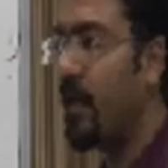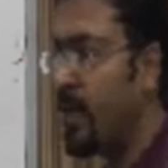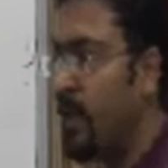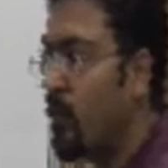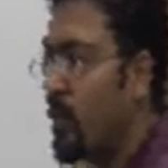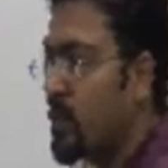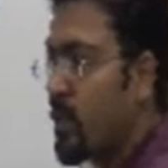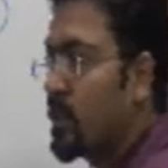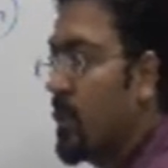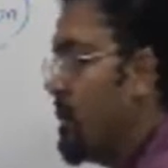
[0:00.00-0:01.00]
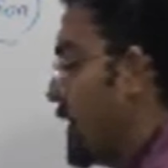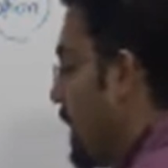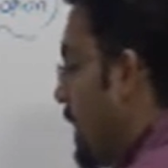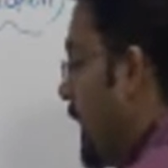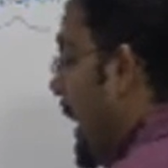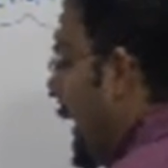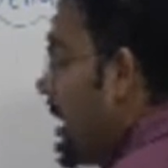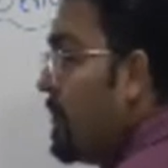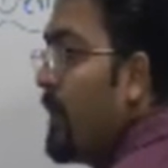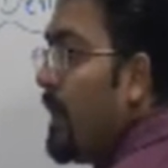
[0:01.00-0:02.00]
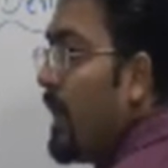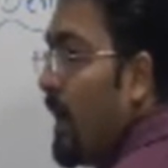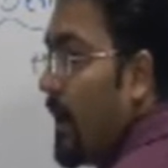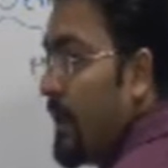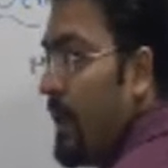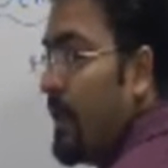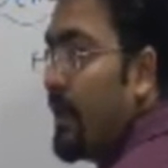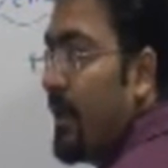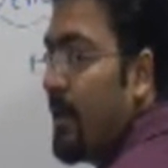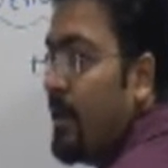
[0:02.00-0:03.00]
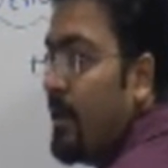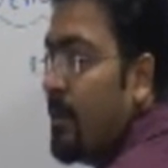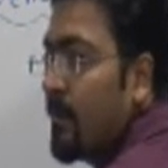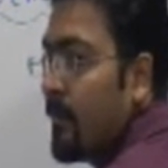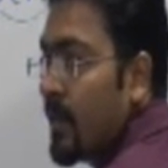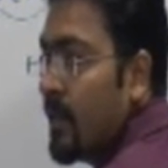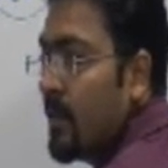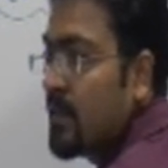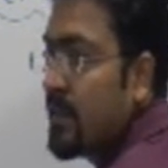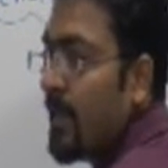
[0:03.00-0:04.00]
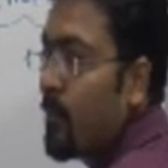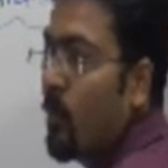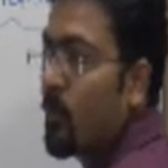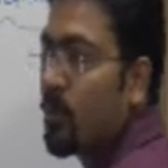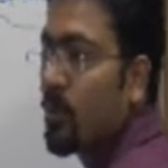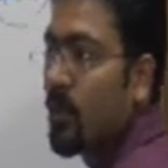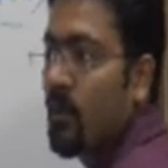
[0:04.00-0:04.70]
of distillation, I'll be again getting the same composition.